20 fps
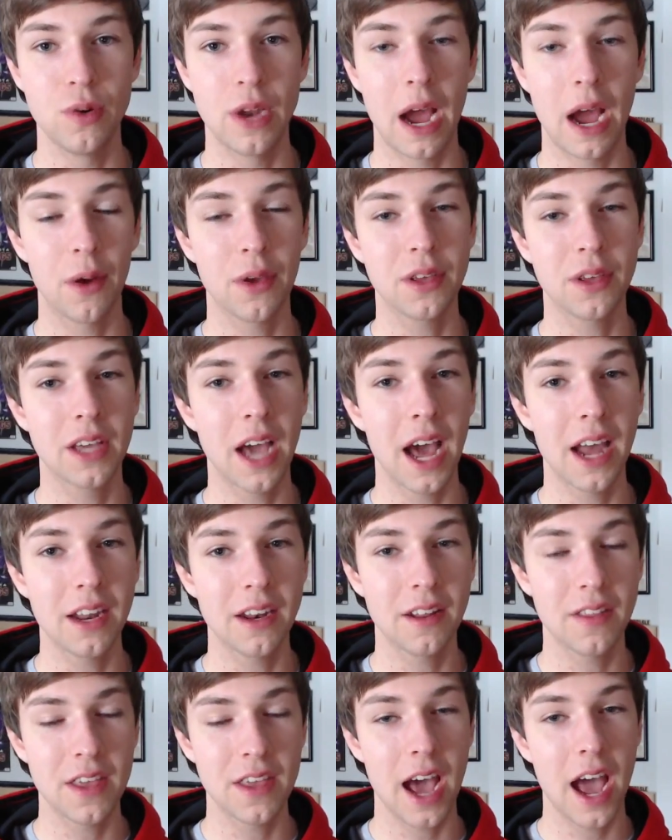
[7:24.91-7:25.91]
Now, he got
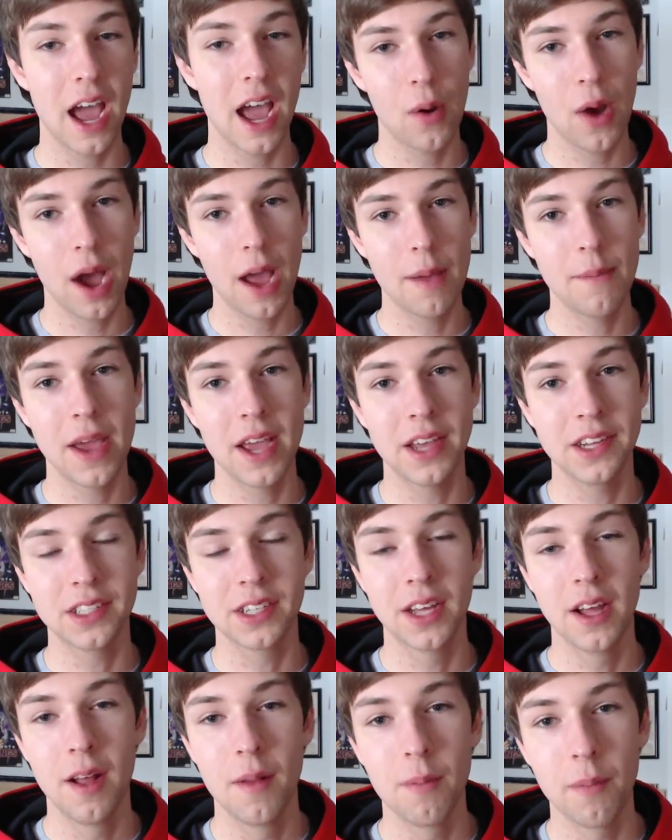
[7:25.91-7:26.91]
into the IOI base
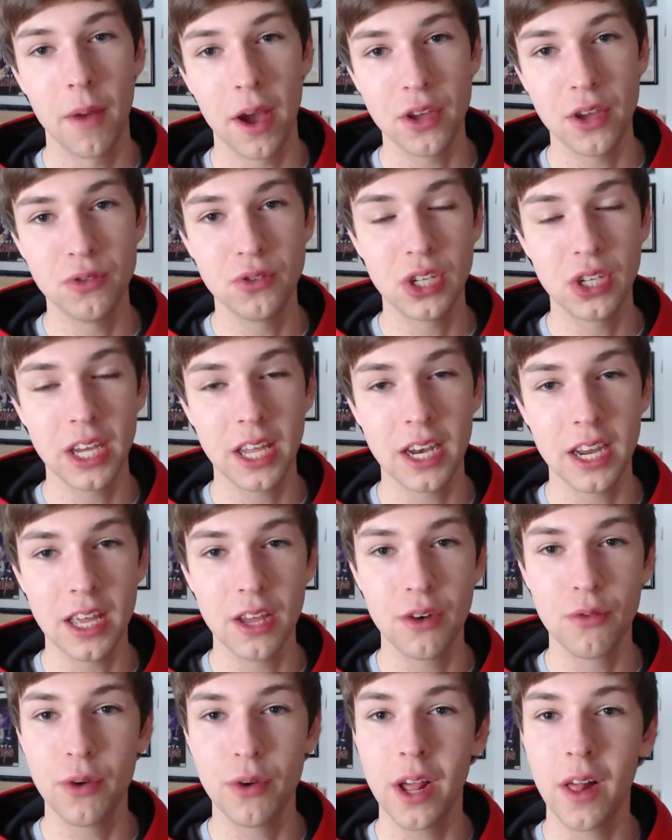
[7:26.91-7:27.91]
by using an
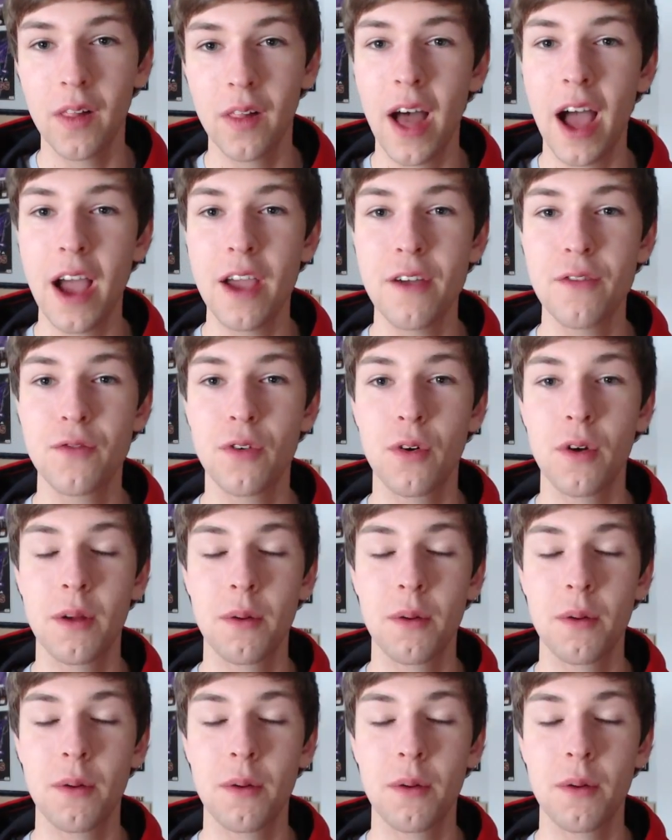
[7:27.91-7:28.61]
in real life